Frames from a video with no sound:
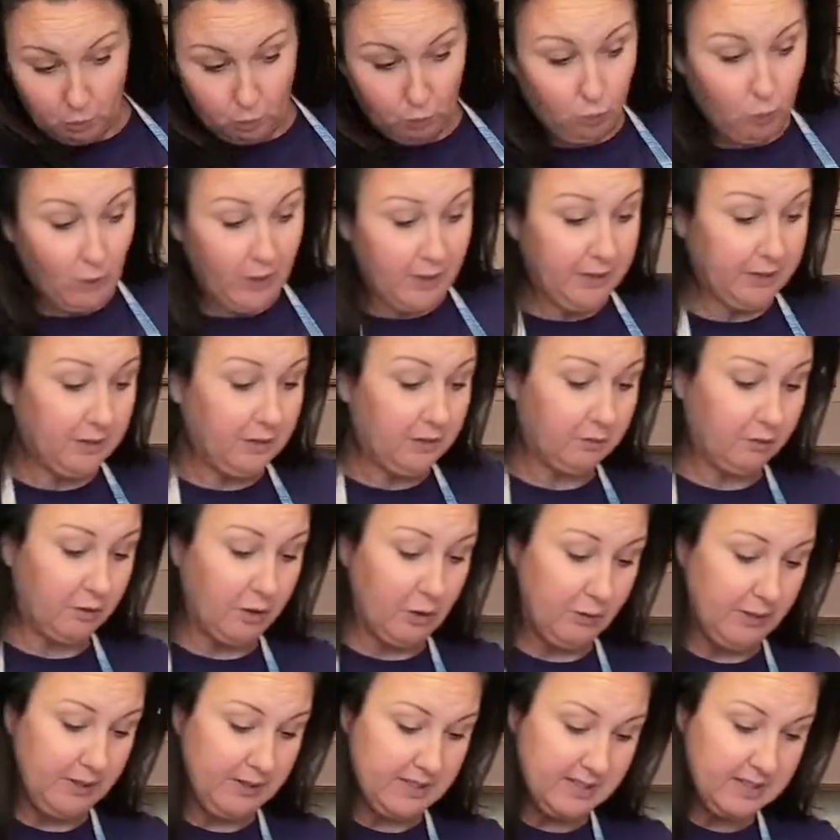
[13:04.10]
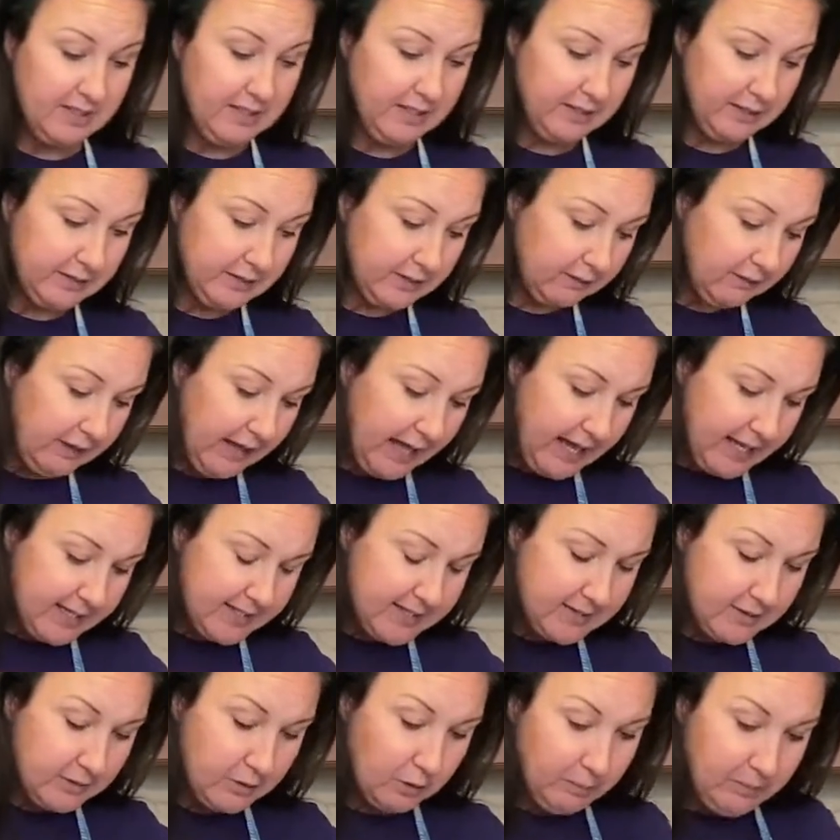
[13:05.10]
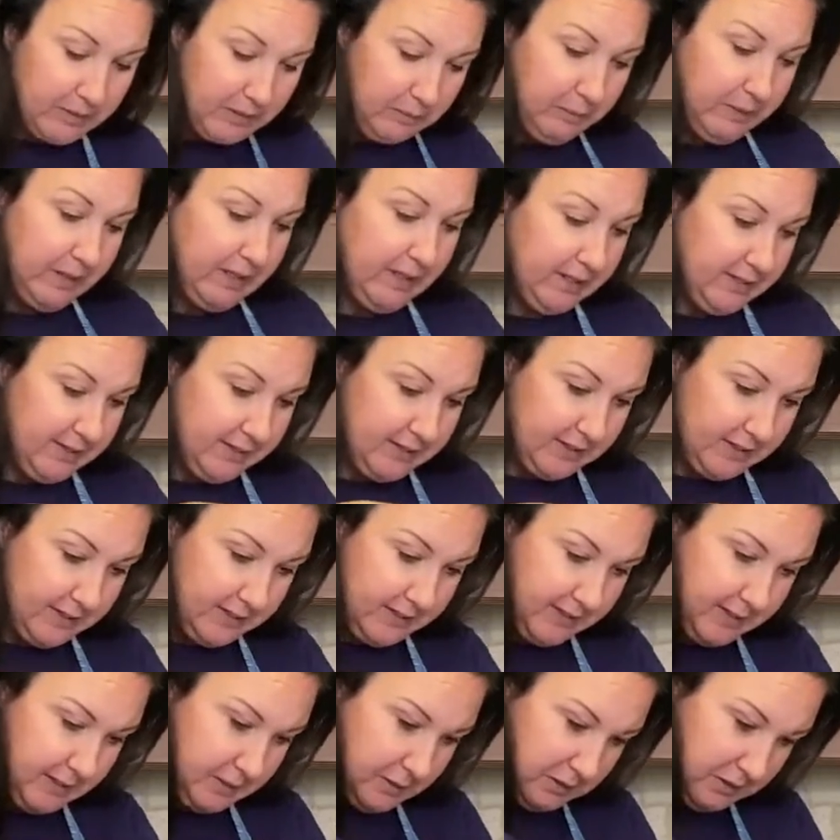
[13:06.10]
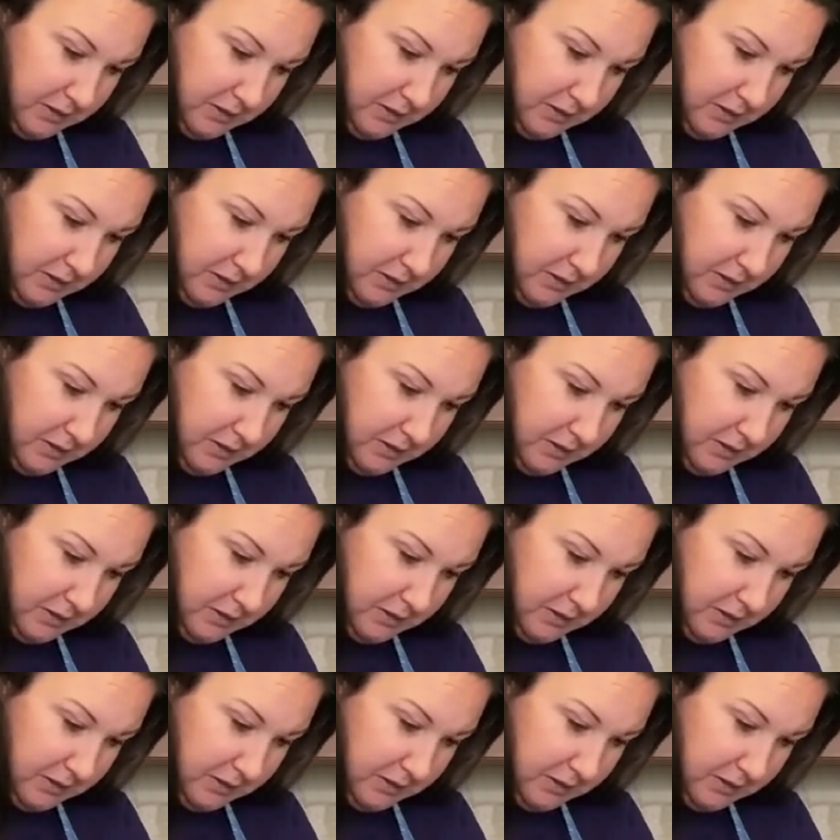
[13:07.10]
running through, and it's getting the last little bit of pieces